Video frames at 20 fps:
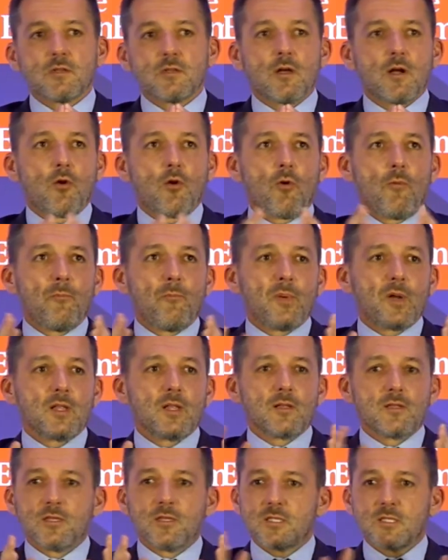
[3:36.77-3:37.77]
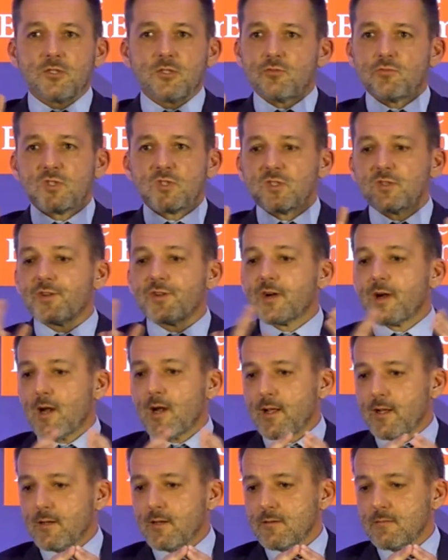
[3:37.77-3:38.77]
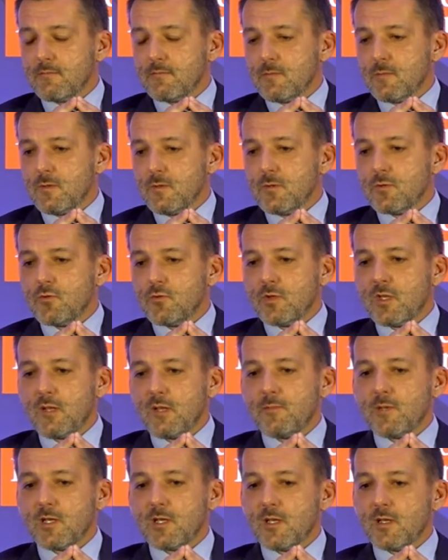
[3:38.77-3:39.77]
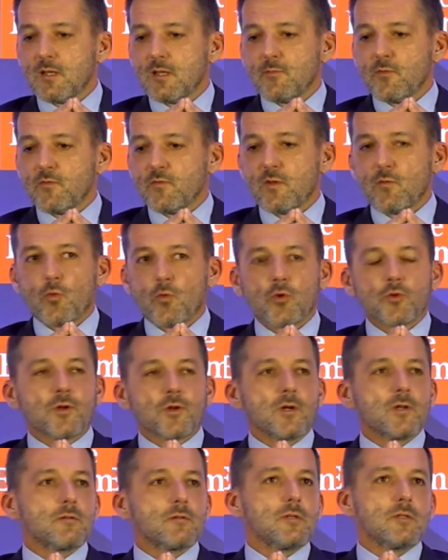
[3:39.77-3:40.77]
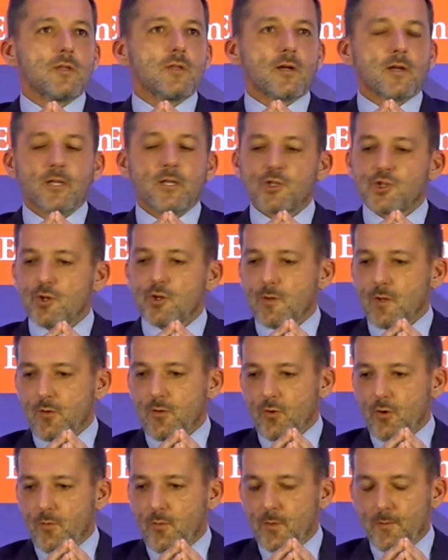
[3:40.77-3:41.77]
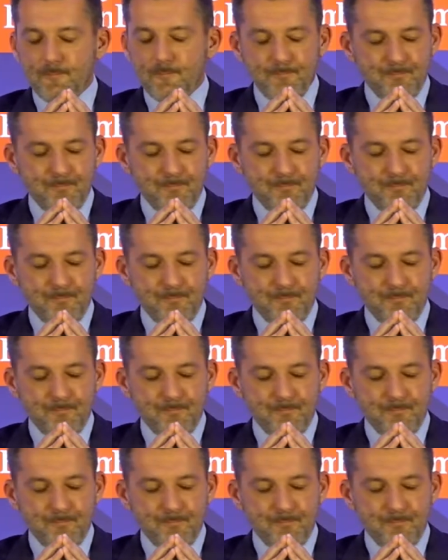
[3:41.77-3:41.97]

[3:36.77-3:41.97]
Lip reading: a company that is struggling to keep the head above the water in their national economy.